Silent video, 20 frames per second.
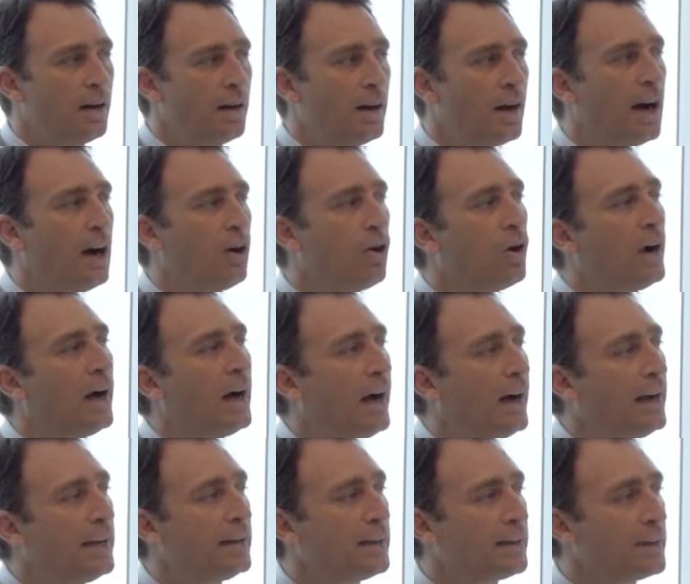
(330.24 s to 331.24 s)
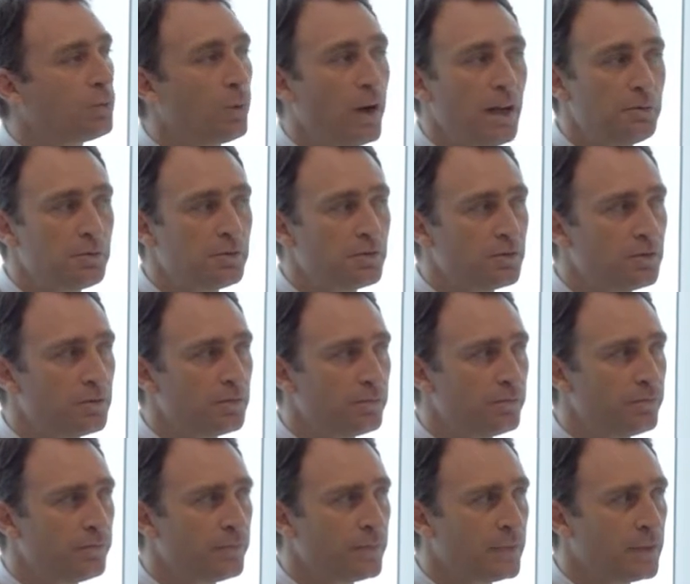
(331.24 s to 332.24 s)
how high are the waves,
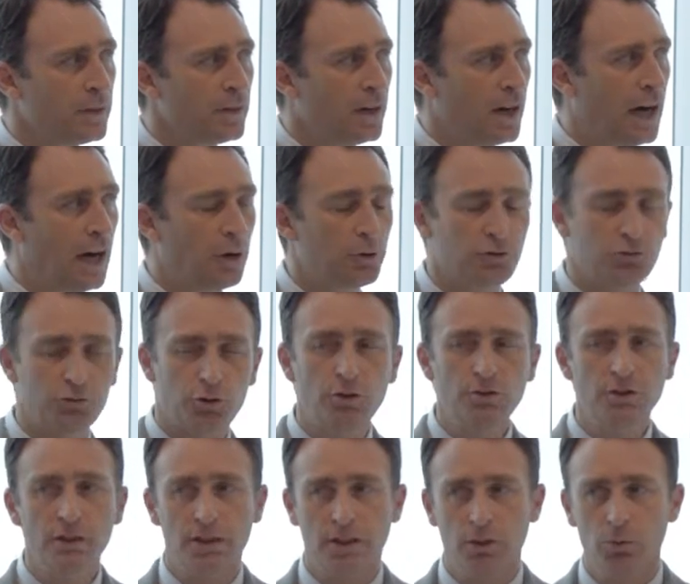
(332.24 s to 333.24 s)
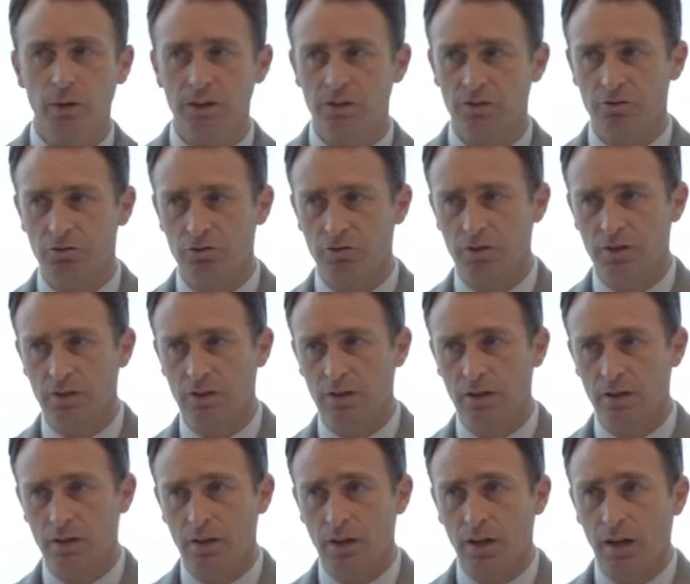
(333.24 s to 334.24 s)
how strong are the winds,
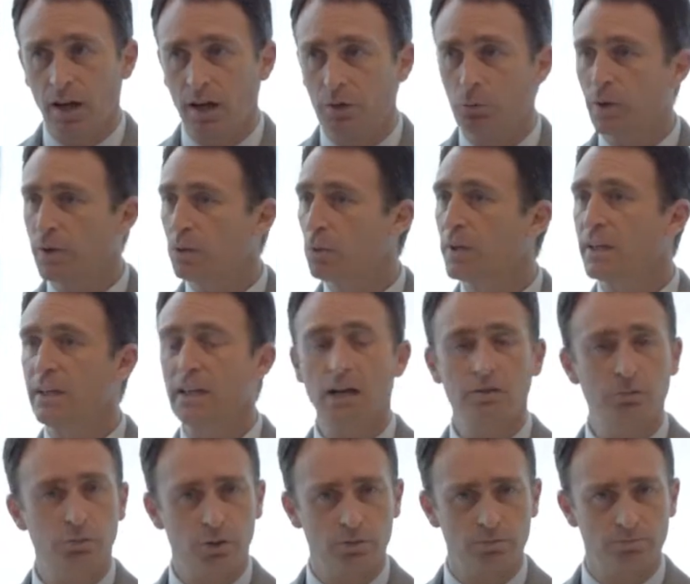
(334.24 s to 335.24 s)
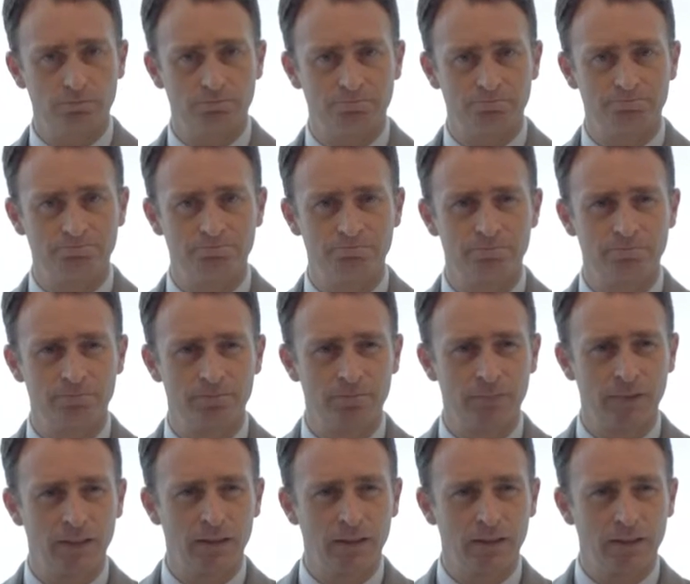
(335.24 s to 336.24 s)
and where do they come from?
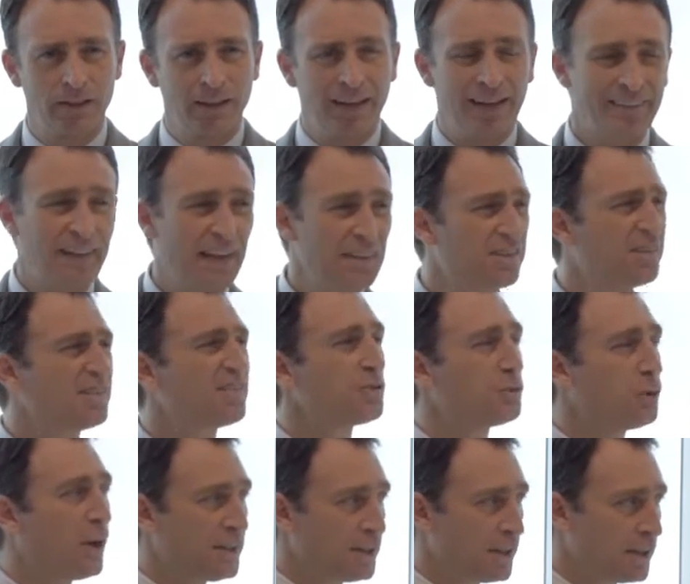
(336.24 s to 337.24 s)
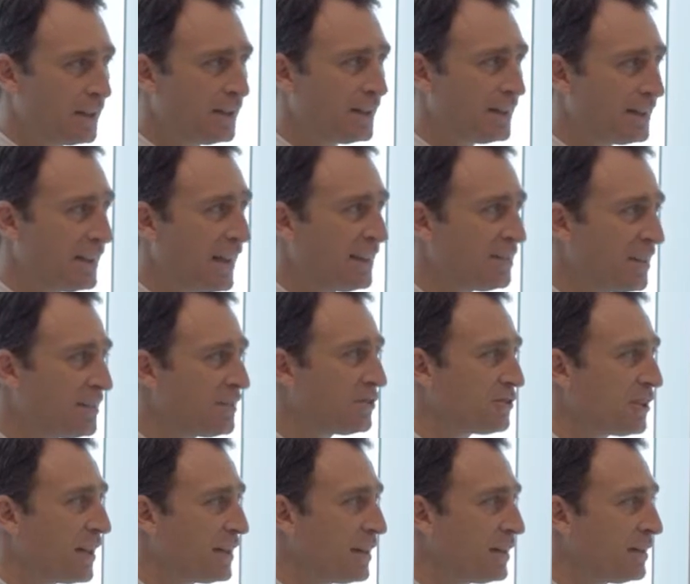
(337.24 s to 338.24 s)
And that's a strategy. That's
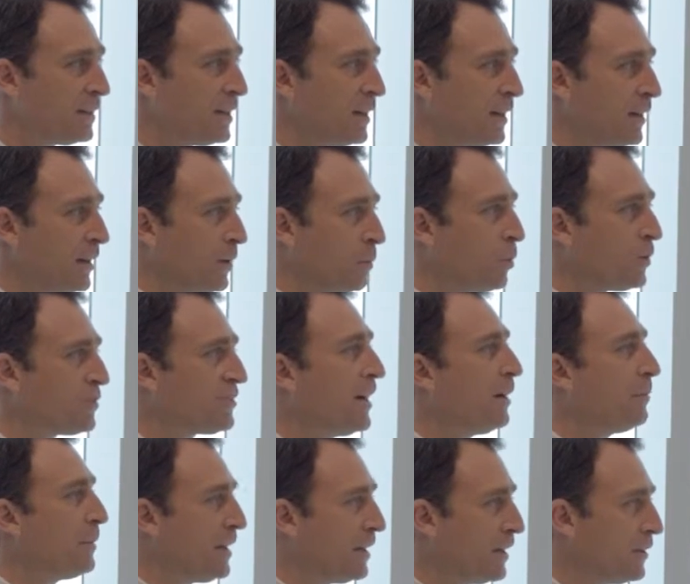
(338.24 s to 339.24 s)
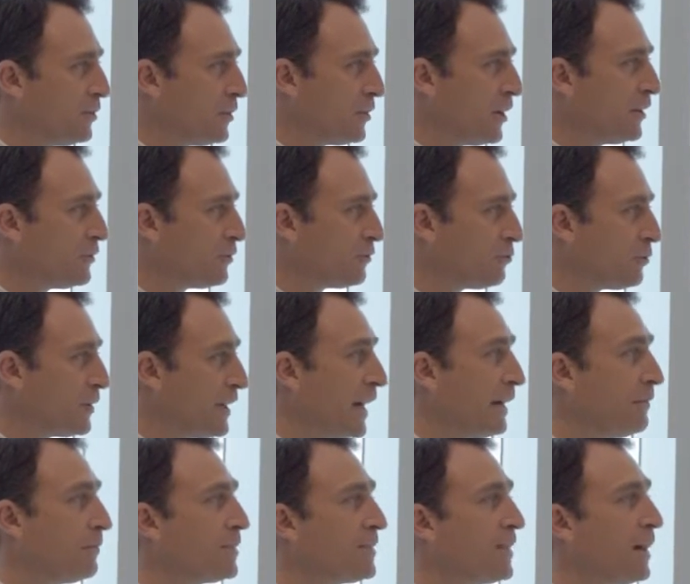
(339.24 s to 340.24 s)
understanding what's happening in your industry
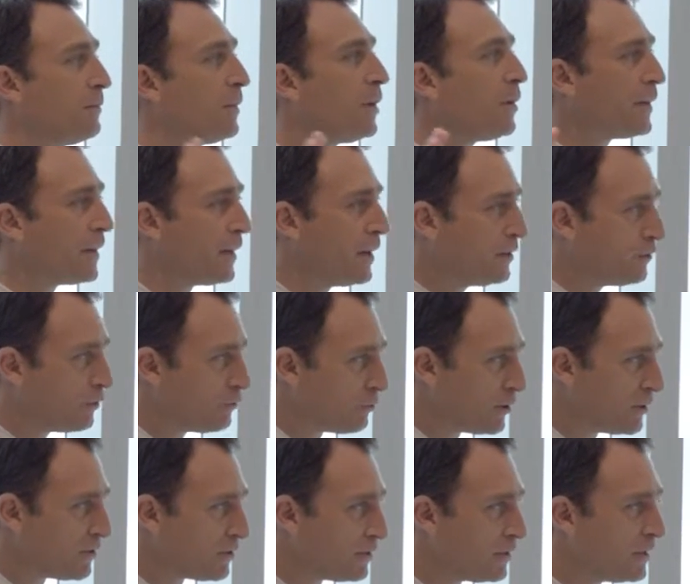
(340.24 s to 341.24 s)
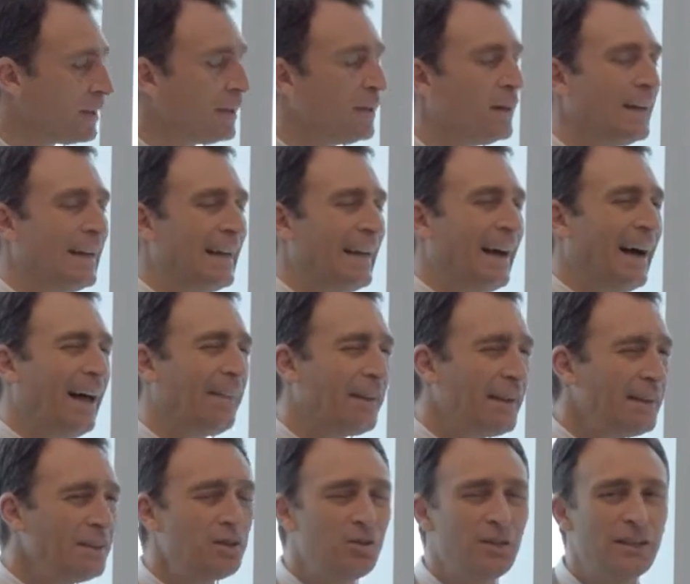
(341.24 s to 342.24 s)
and some other industries. And
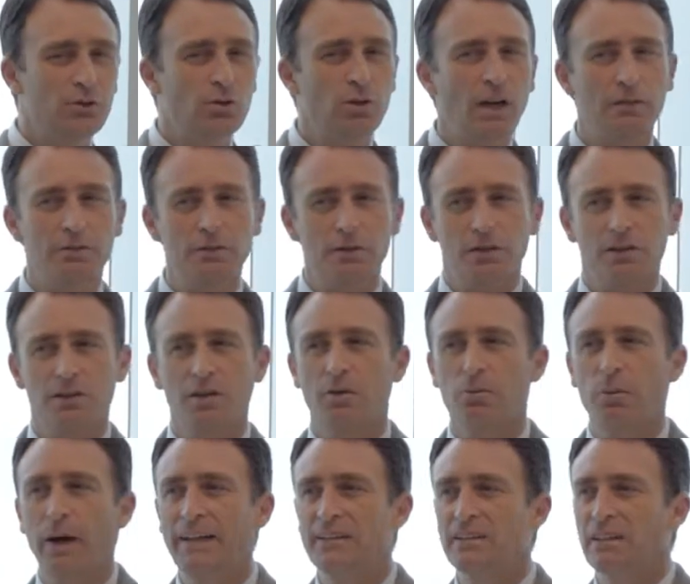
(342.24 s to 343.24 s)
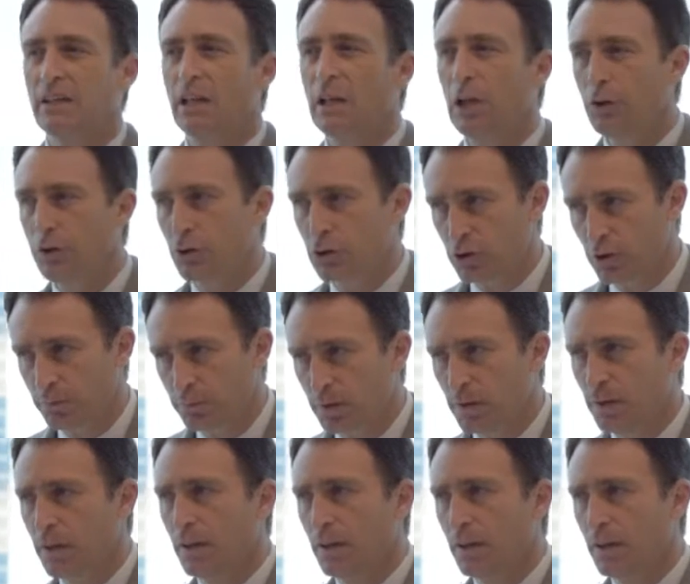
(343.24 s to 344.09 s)
then you need to have the right leadership